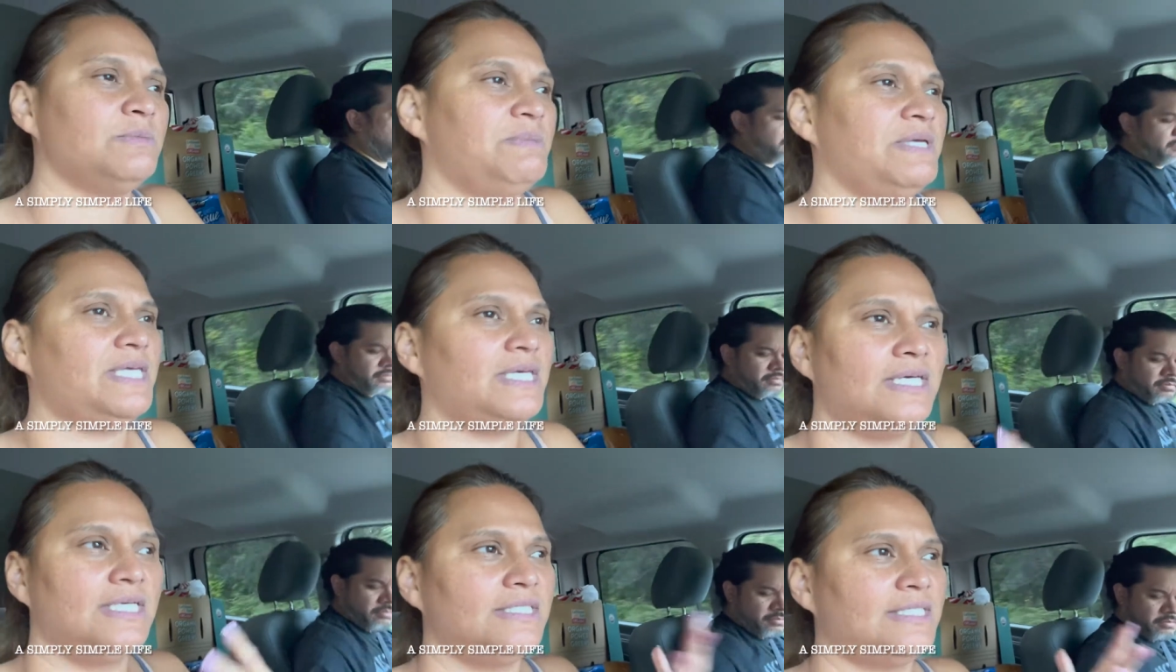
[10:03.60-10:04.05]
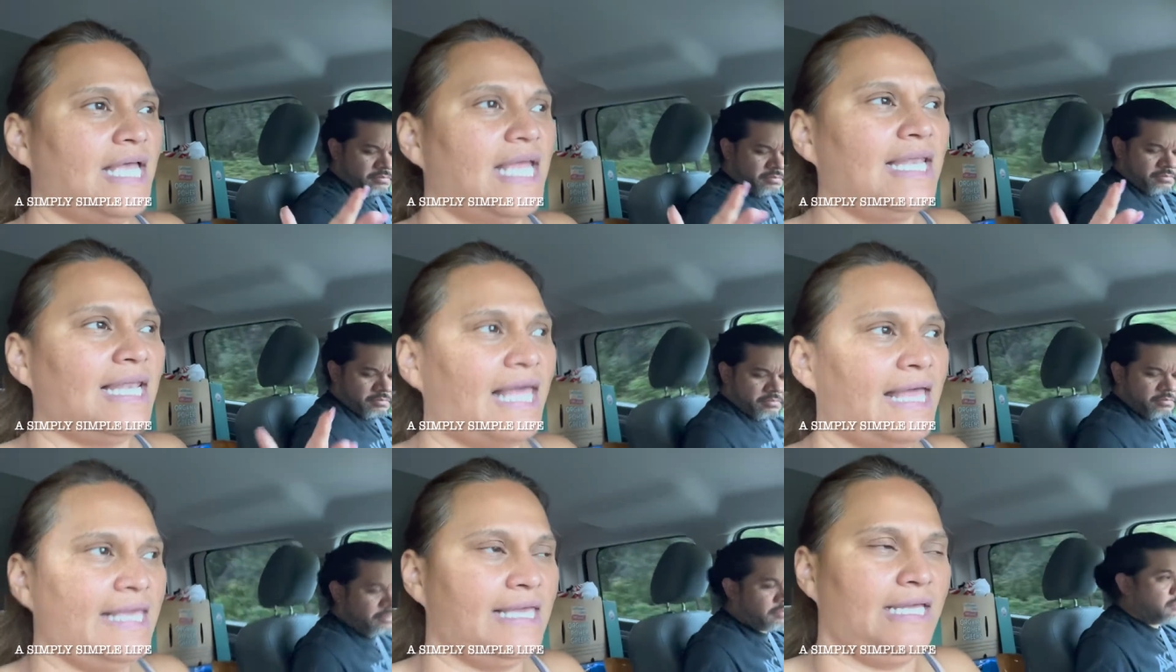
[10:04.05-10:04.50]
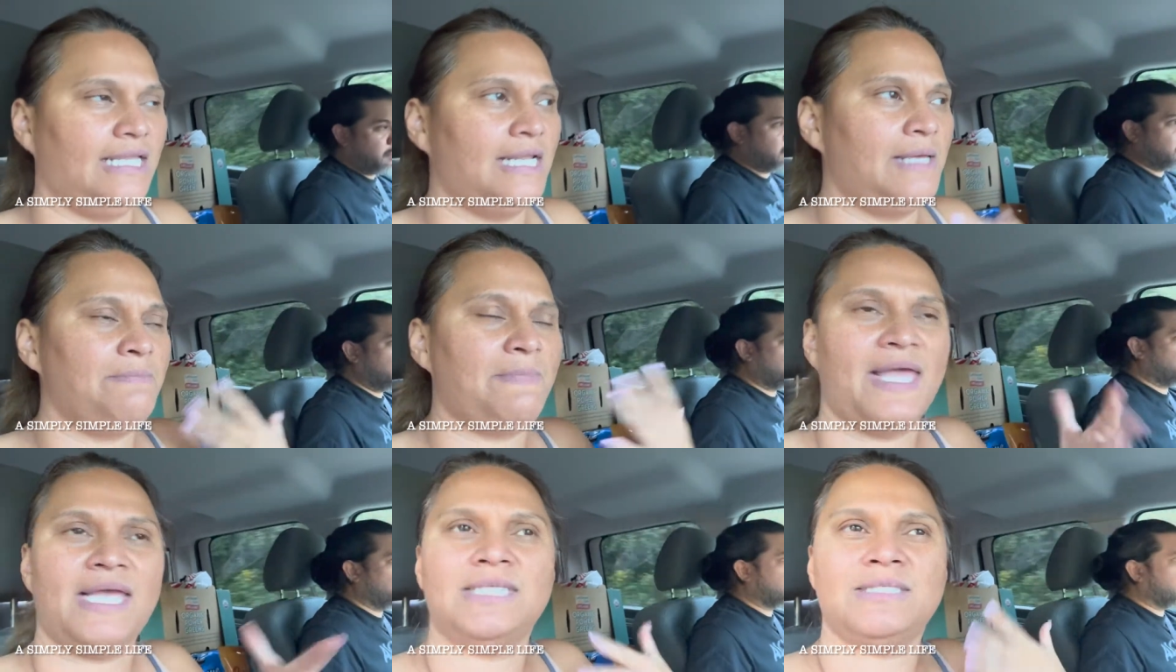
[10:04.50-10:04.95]
because I like it.
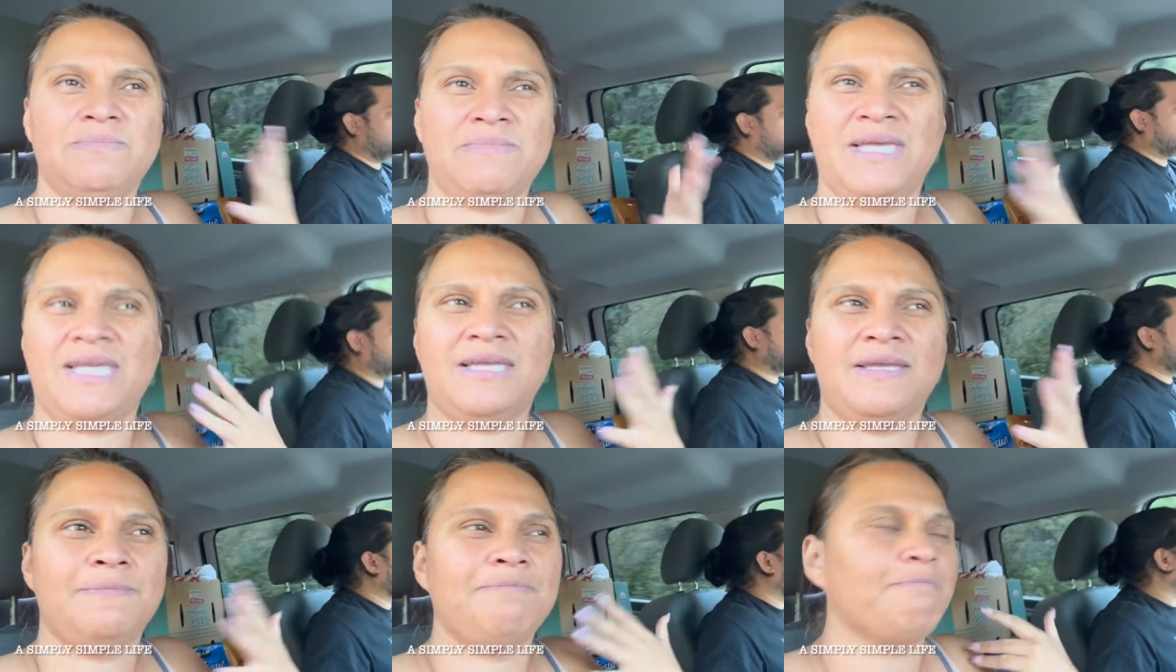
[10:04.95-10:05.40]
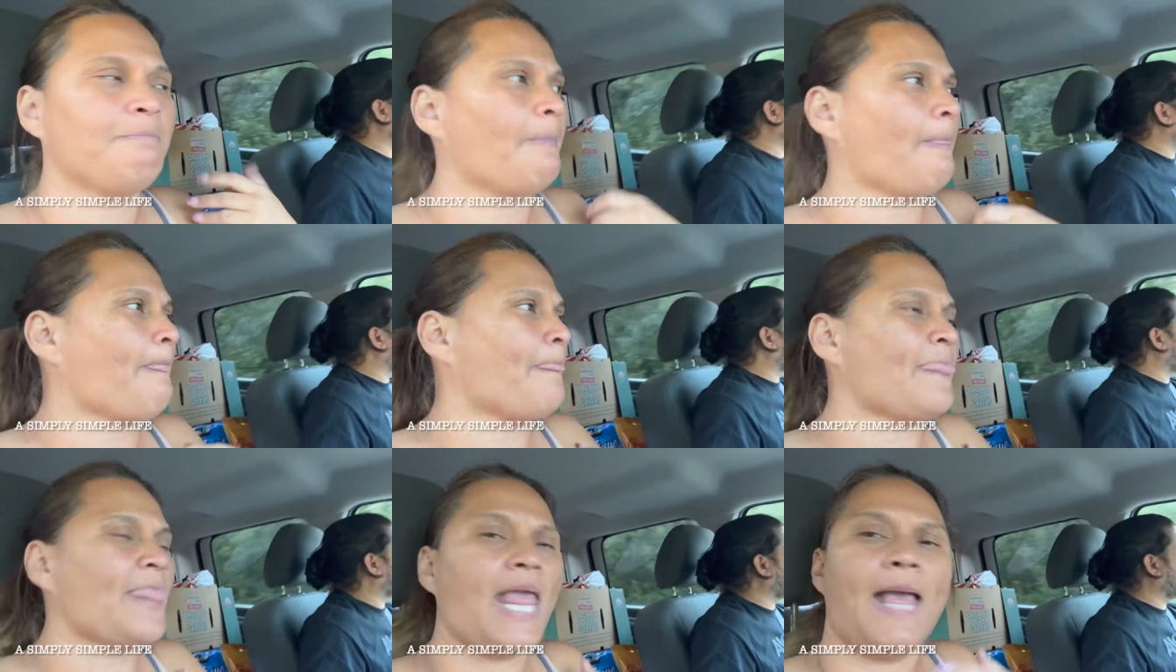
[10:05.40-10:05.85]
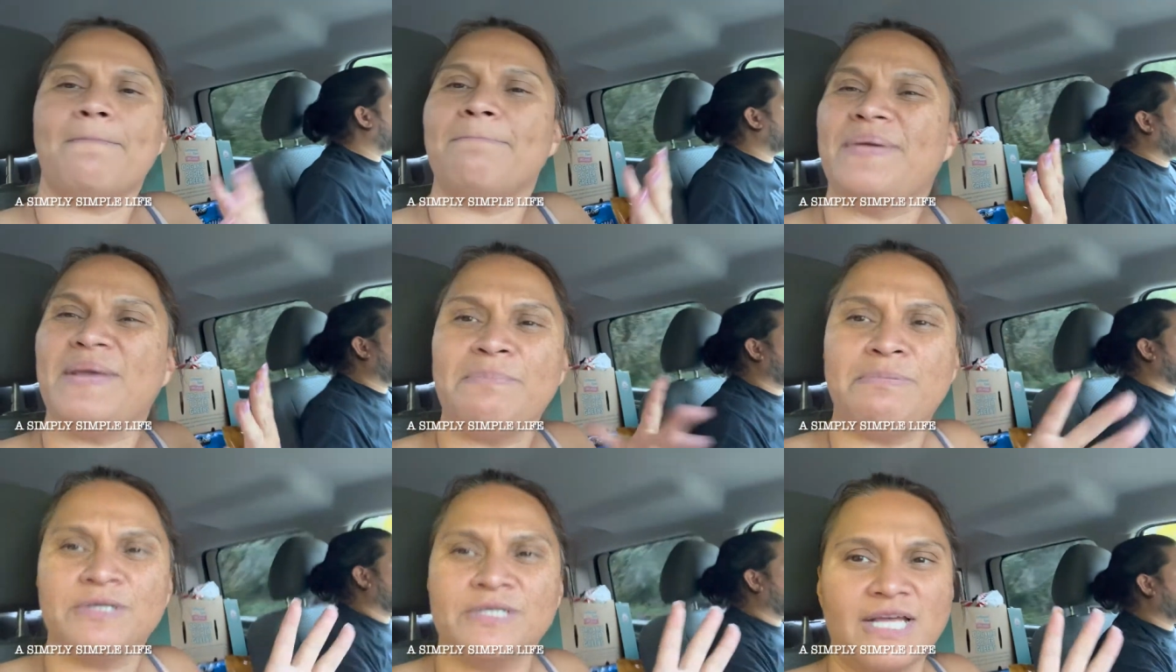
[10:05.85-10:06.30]
It makes me
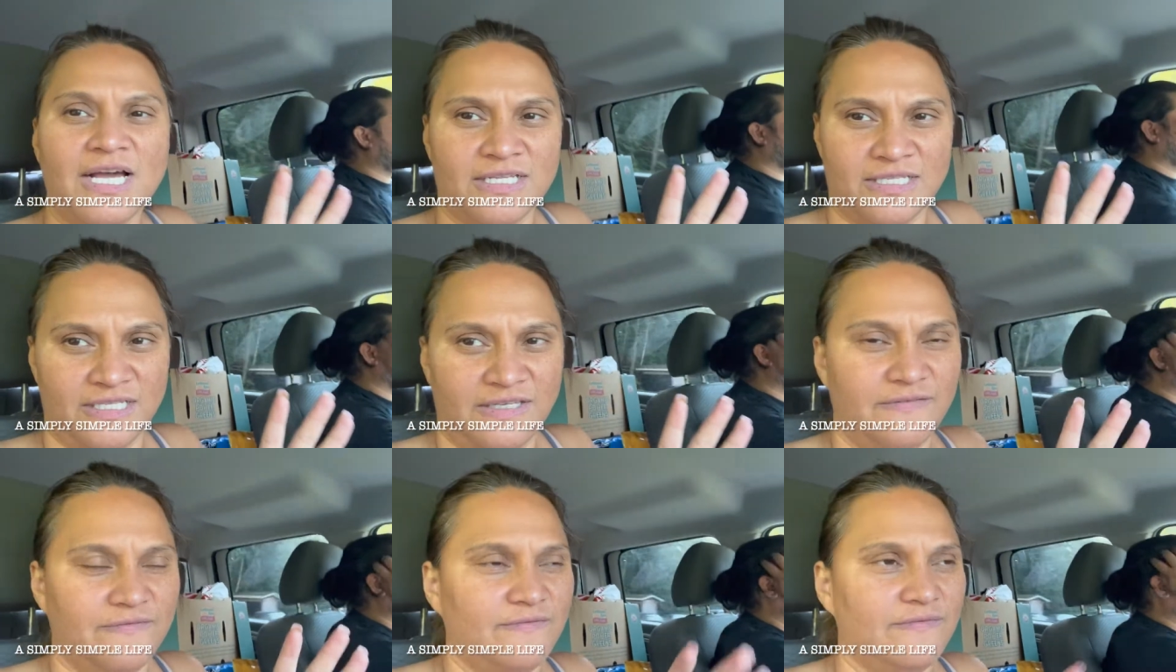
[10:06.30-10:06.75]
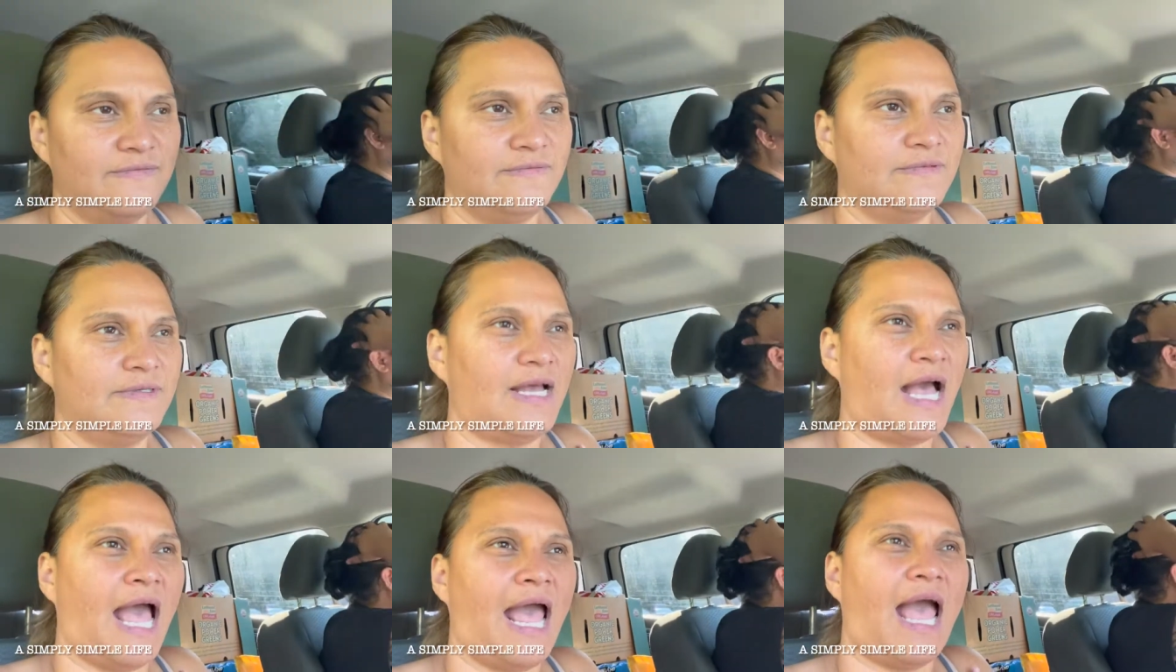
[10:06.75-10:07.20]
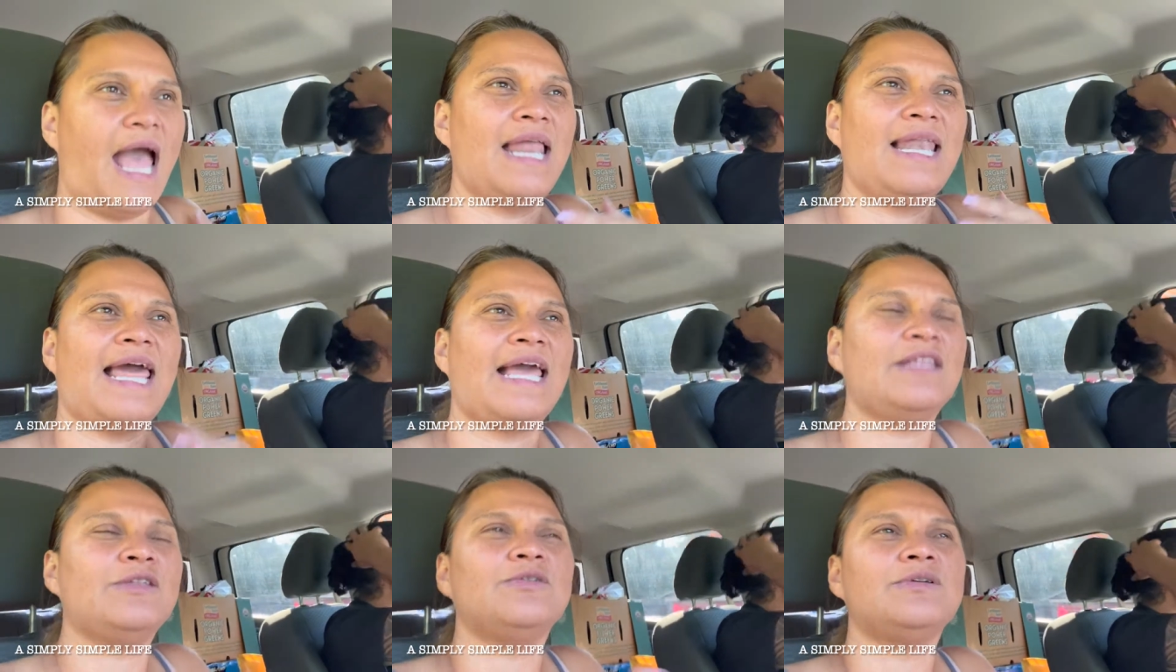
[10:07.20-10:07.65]
be productive. I, I
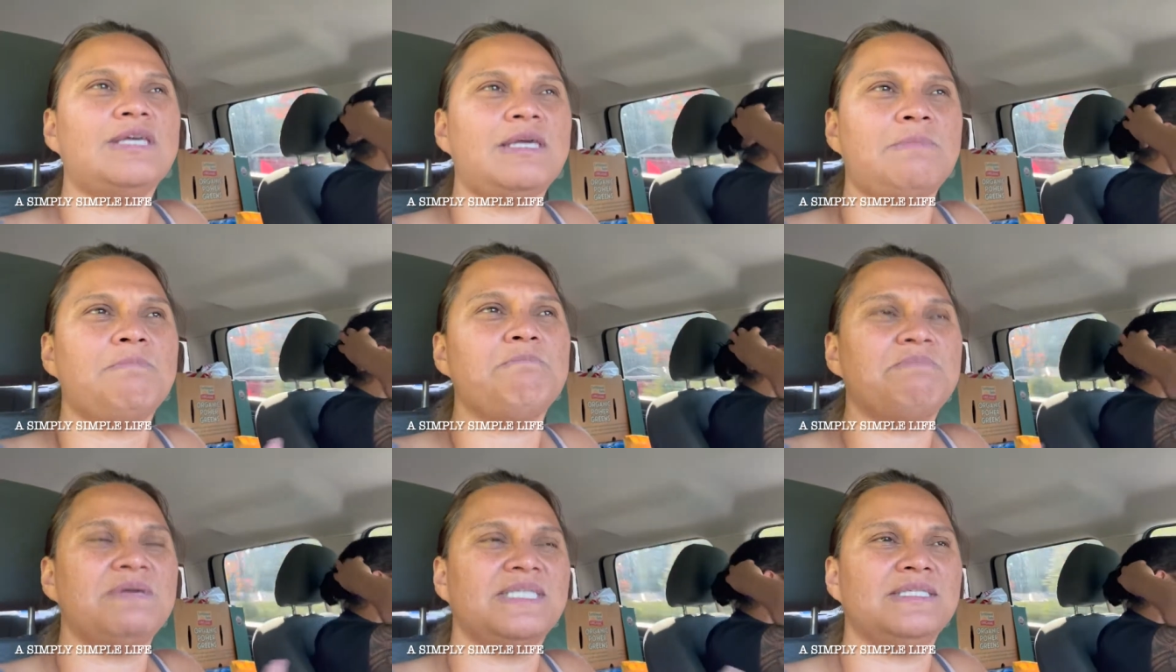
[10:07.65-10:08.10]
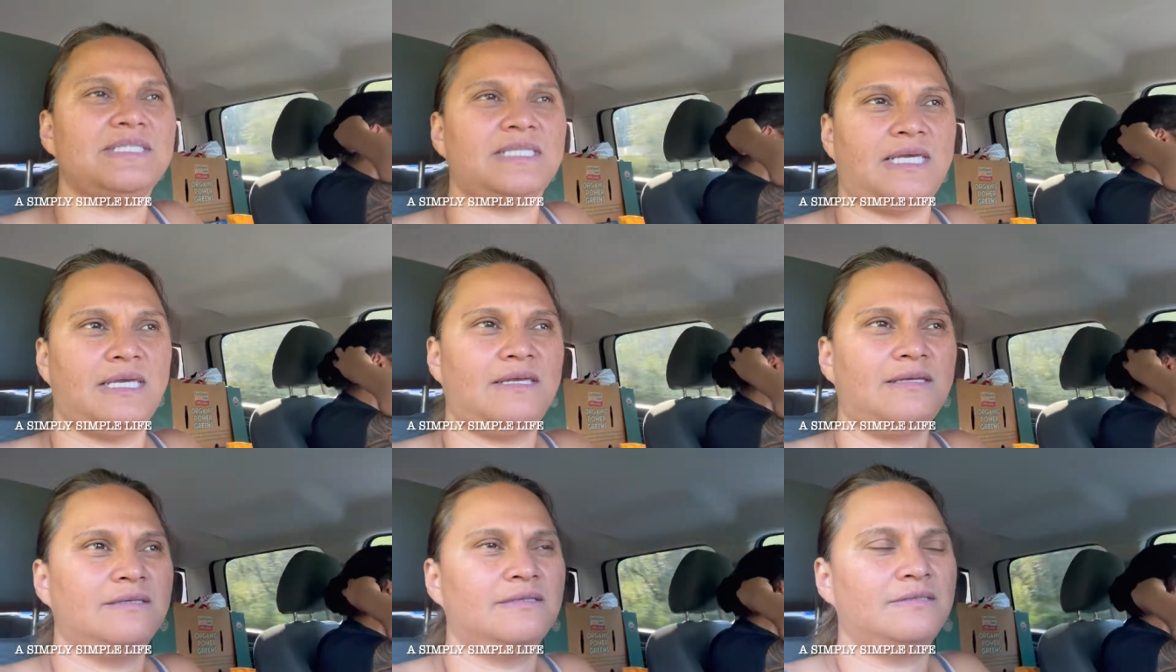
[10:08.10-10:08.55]
like to keep busy.